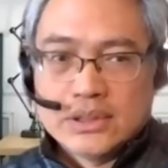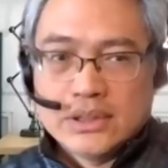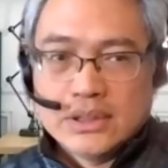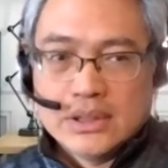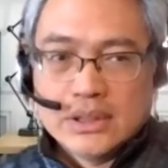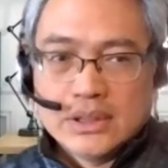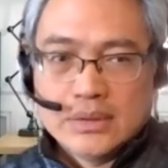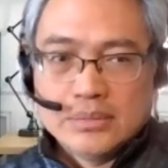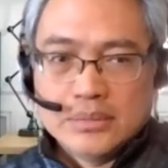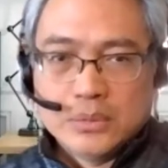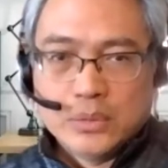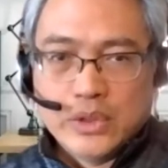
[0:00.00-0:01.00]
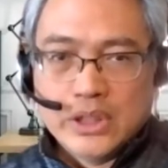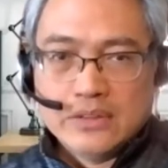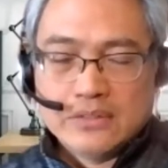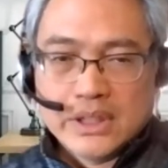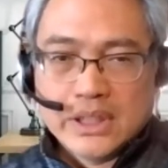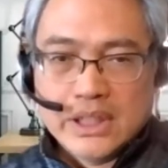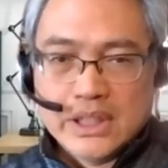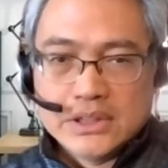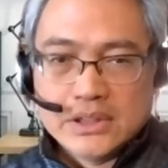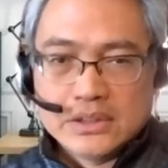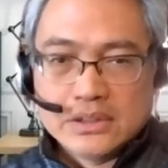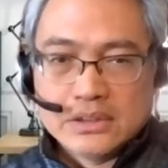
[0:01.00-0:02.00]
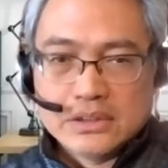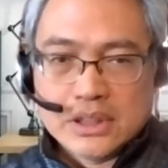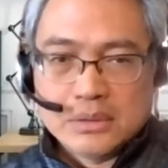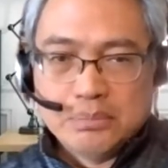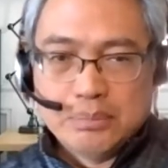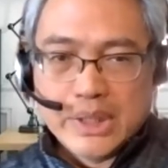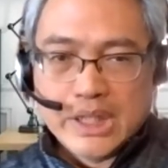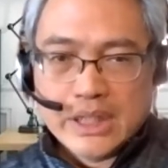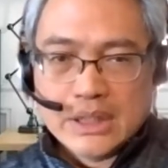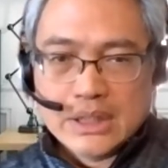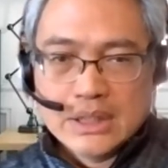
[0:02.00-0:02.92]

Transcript: wait for Hazel to come back.